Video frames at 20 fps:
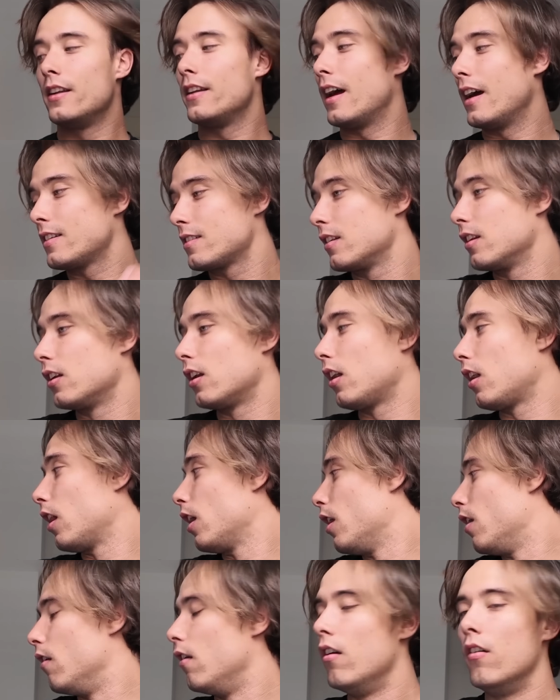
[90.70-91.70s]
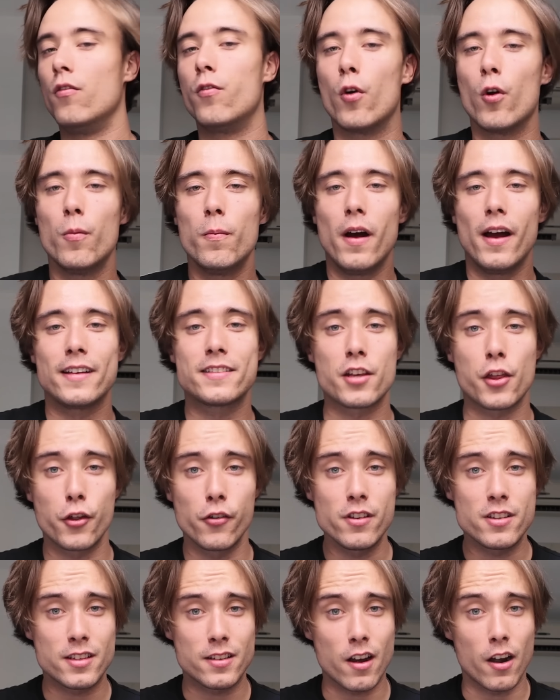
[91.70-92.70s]
nice little room. It's a
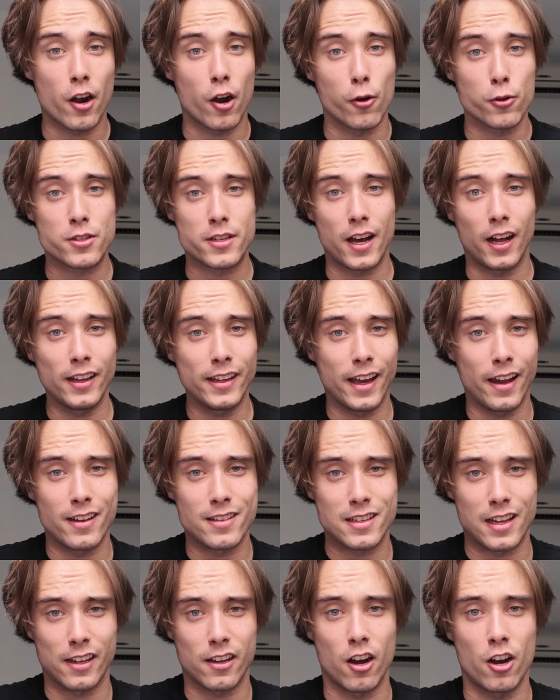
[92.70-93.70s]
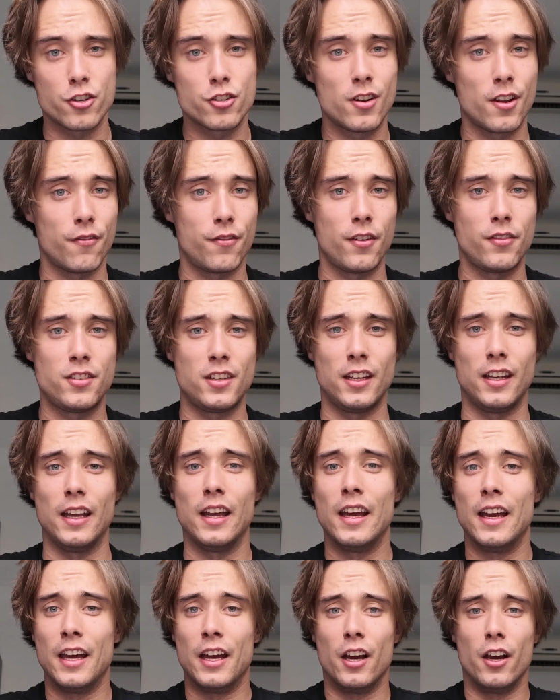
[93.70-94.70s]
three-star hotel, yet it's like
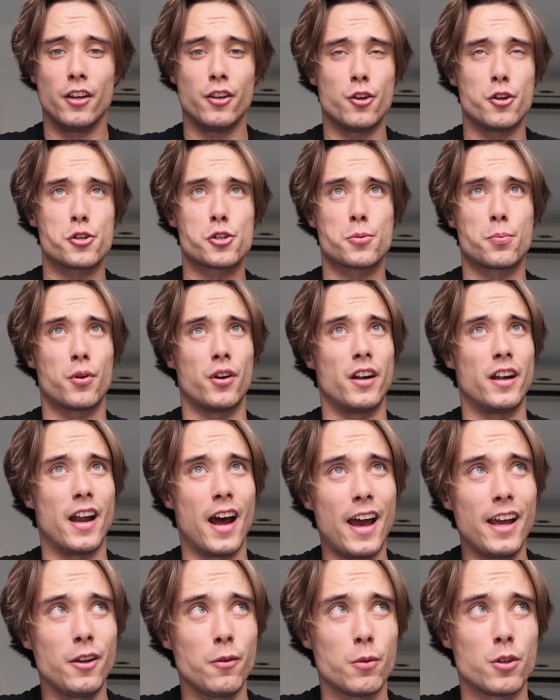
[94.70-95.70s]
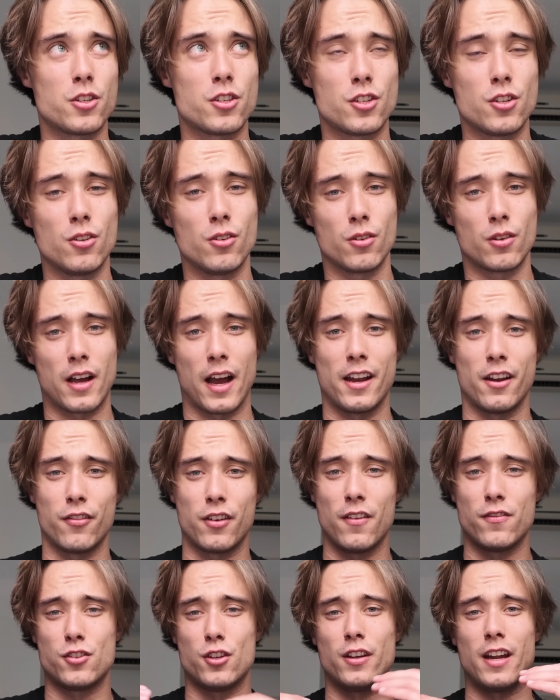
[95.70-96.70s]
150 euros per night, which you kind of
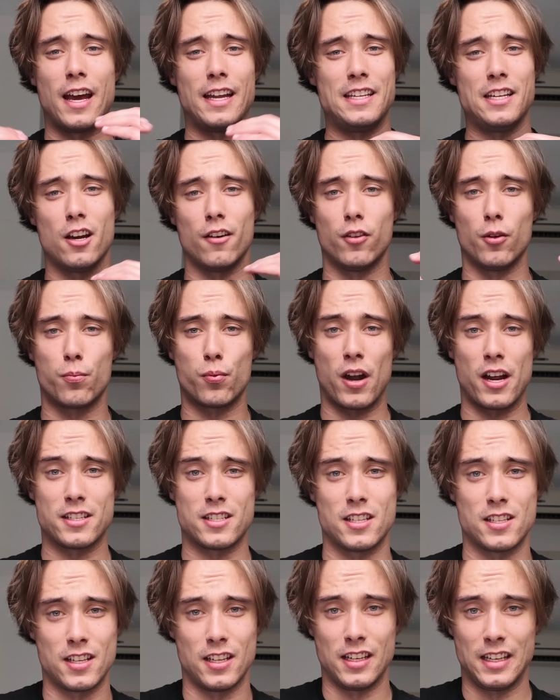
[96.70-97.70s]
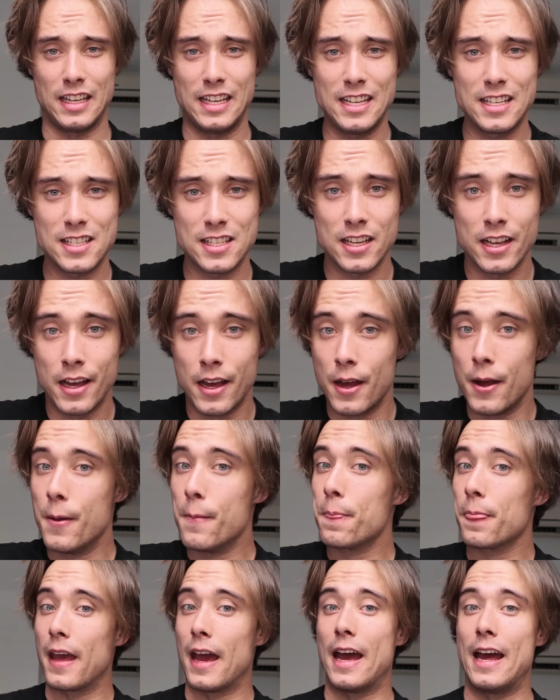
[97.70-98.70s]
gives you an idea of the prices in Nice.
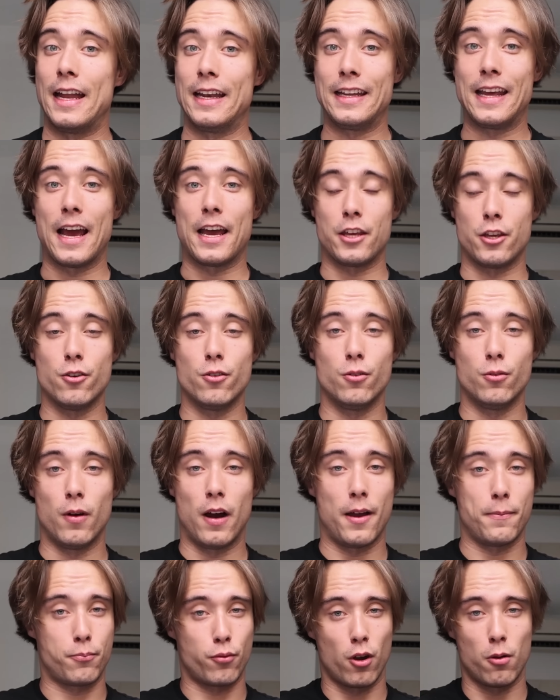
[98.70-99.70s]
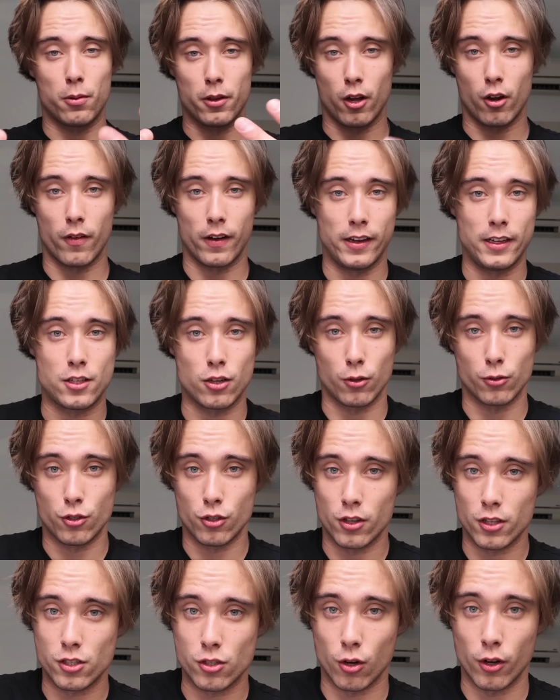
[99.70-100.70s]
And yeah, you, I probably already told
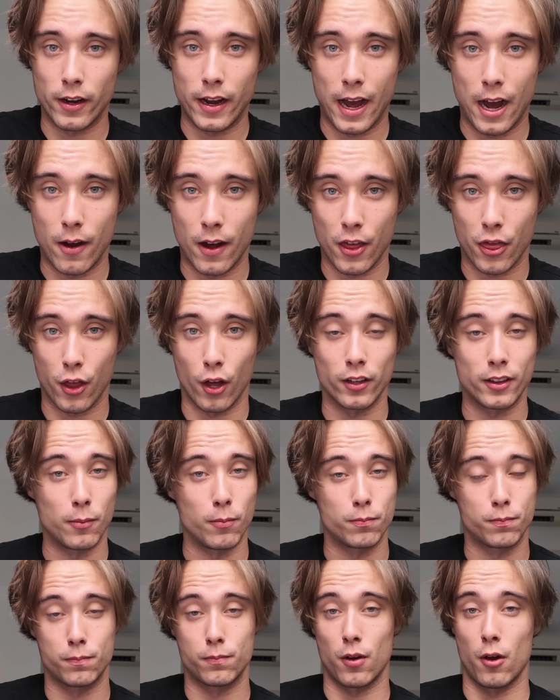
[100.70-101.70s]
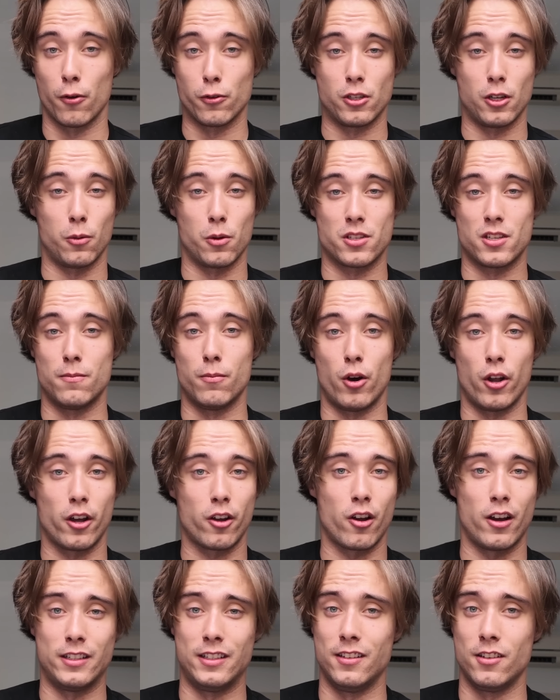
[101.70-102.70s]
you the story how I thought the hotel was in
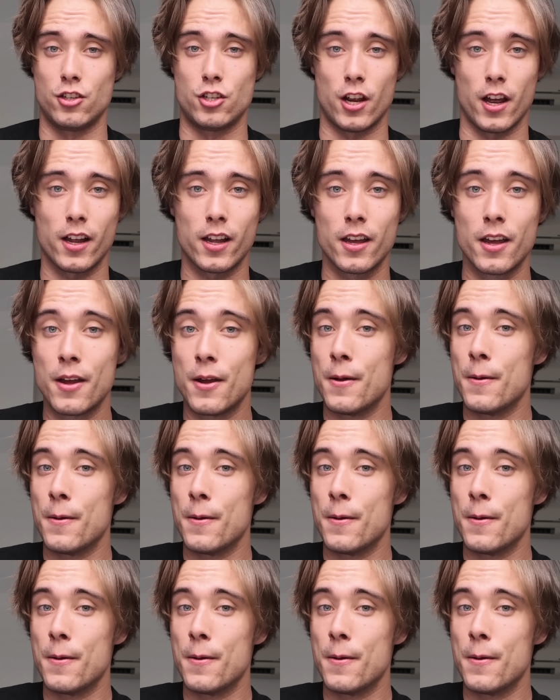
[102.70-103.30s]
Monaco, I didn't check